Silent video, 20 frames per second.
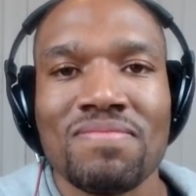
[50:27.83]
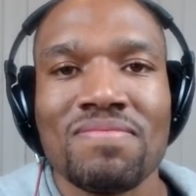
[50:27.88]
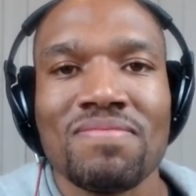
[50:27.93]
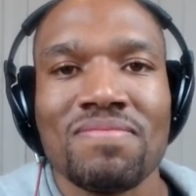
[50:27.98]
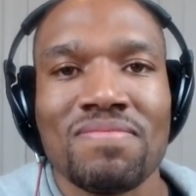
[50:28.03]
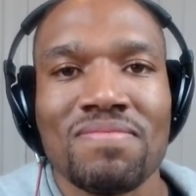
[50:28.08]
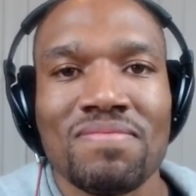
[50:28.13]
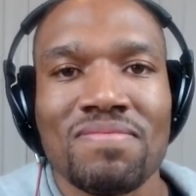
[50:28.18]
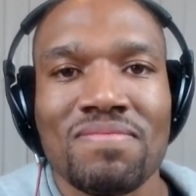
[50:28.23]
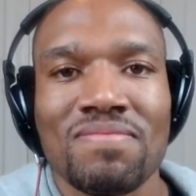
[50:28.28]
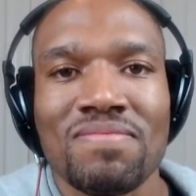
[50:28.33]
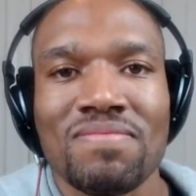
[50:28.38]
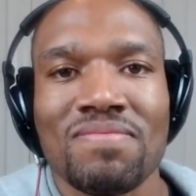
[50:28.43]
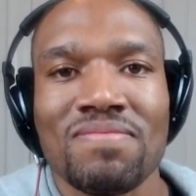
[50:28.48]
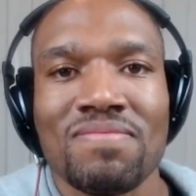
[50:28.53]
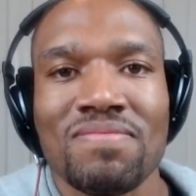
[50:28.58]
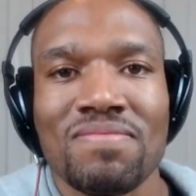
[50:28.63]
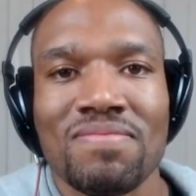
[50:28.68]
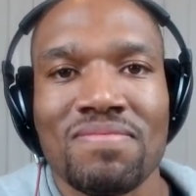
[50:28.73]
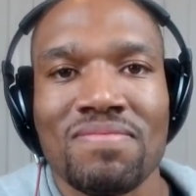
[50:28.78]

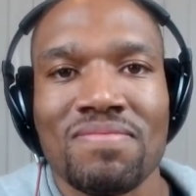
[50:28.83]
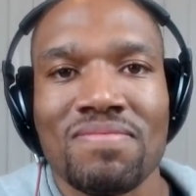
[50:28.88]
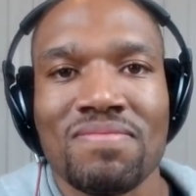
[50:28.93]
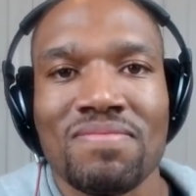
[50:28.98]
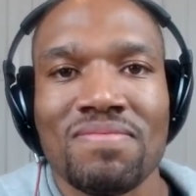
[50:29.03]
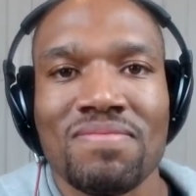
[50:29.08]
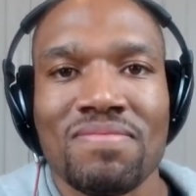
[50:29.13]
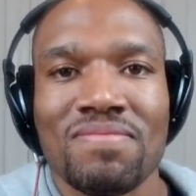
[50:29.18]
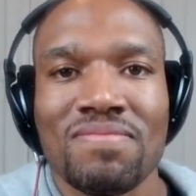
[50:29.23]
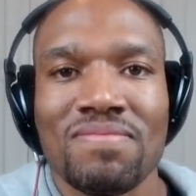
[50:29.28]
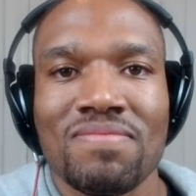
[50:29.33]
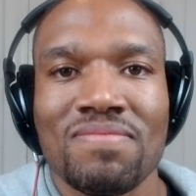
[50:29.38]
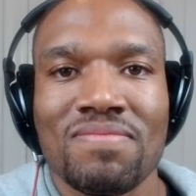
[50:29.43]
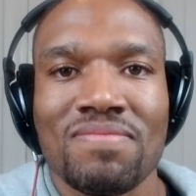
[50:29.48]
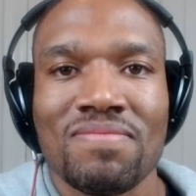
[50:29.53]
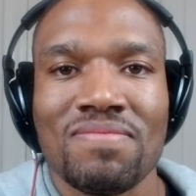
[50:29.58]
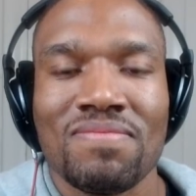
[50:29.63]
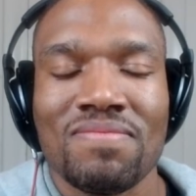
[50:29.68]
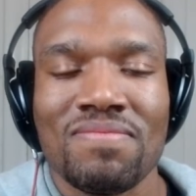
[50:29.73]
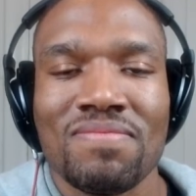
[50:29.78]

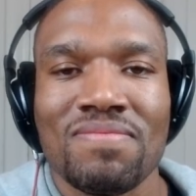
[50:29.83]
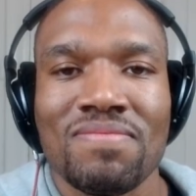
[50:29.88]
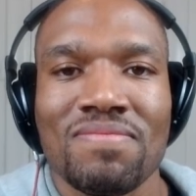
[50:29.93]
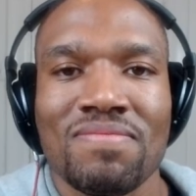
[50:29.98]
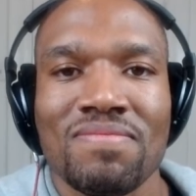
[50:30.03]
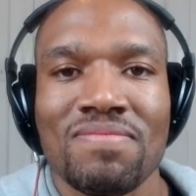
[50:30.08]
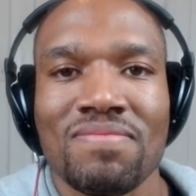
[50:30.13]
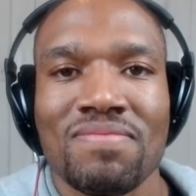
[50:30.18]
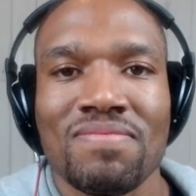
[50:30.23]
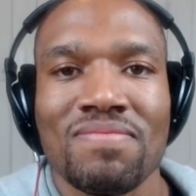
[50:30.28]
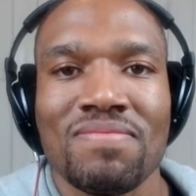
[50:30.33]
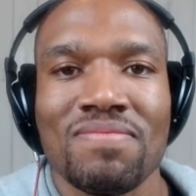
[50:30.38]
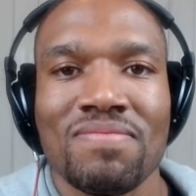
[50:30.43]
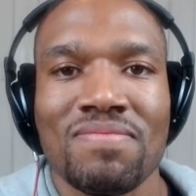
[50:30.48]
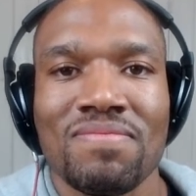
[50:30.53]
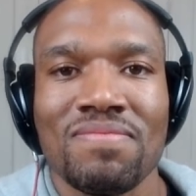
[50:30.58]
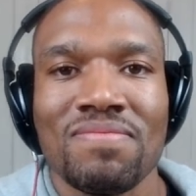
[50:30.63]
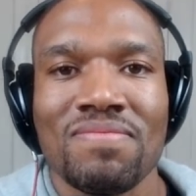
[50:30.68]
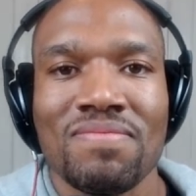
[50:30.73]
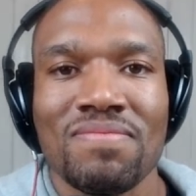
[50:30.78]

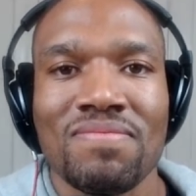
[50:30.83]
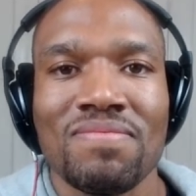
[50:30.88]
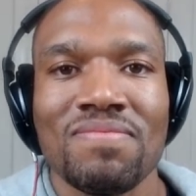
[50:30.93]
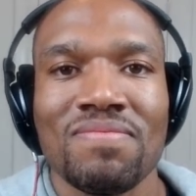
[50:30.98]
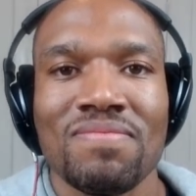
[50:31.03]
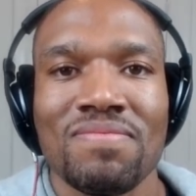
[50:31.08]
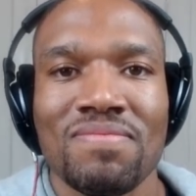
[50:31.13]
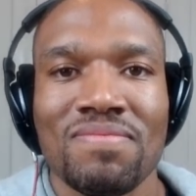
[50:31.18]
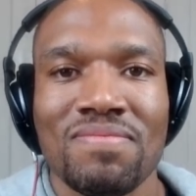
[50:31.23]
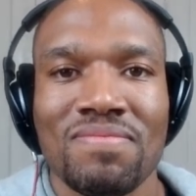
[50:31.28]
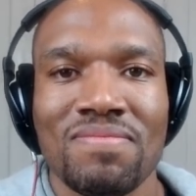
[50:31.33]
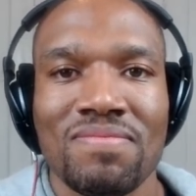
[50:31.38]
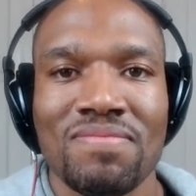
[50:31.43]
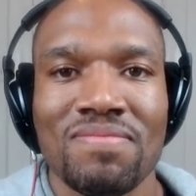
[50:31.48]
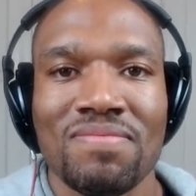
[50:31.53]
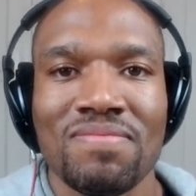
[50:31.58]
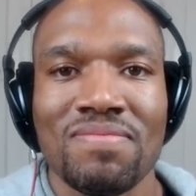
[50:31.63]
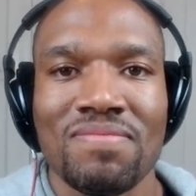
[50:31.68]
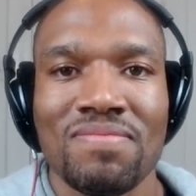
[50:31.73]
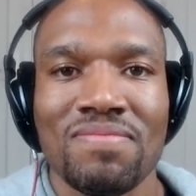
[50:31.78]

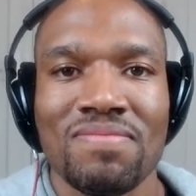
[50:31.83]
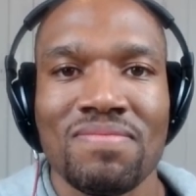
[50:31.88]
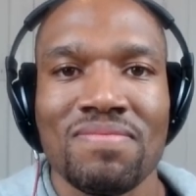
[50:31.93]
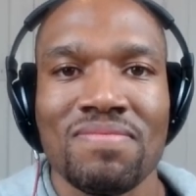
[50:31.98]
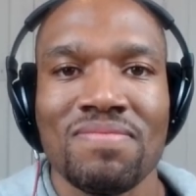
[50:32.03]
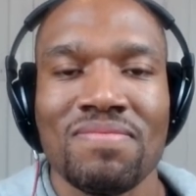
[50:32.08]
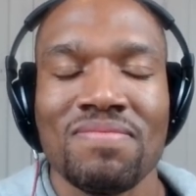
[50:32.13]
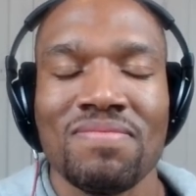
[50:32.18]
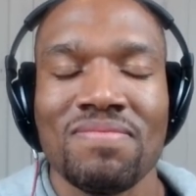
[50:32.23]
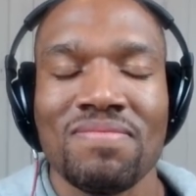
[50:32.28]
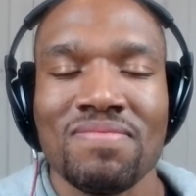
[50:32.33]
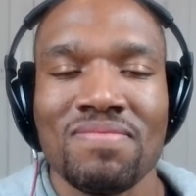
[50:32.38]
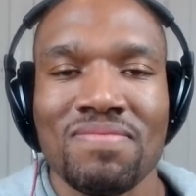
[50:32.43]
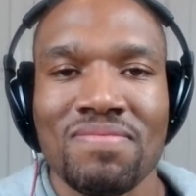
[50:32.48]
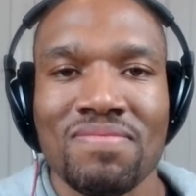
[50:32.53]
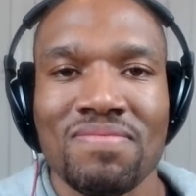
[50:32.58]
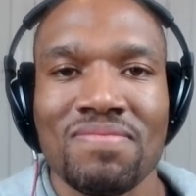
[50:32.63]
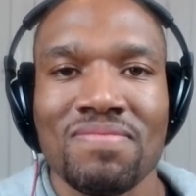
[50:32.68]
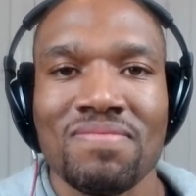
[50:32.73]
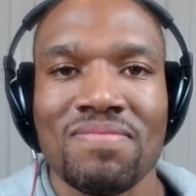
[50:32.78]

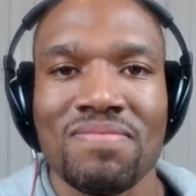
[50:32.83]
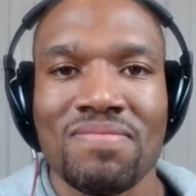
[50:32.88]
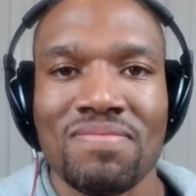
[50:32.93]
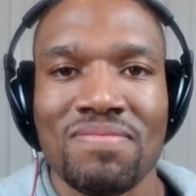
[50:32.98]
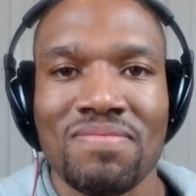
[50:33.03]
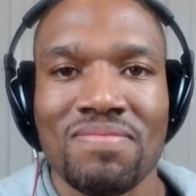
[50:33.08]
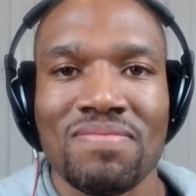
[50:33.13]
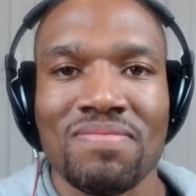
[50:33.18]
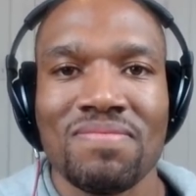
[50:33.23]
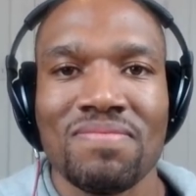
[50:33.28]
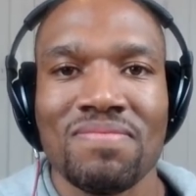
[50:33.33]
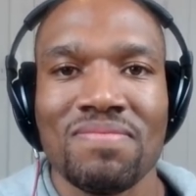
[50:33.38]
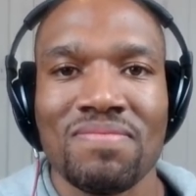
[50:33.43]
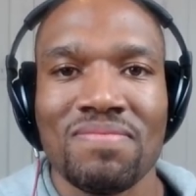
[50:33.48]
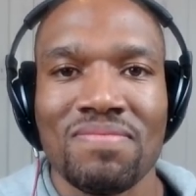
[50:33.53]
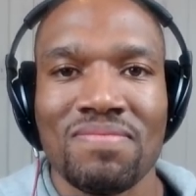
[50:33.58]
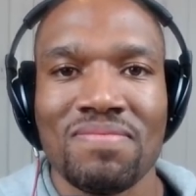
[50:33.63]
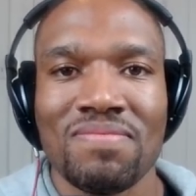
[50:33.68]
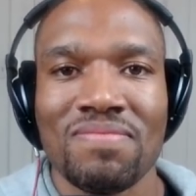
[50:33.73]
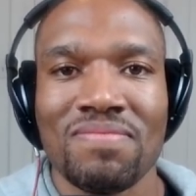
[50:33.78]

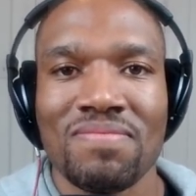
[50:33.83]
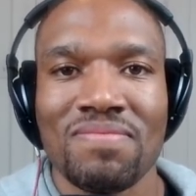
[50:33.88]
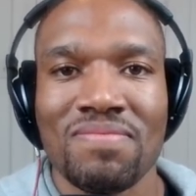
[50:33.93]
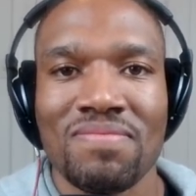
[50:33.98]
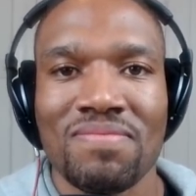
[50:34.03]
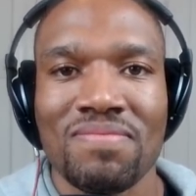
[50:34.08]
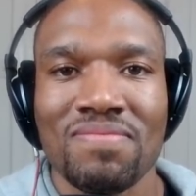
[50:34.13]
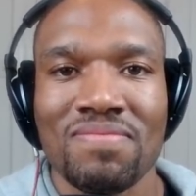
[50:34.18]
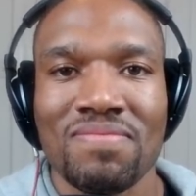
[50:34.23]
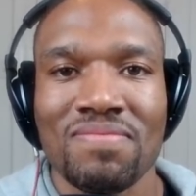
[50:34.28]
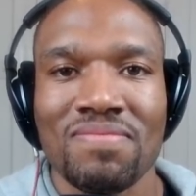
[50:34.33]
The person shown says nothing.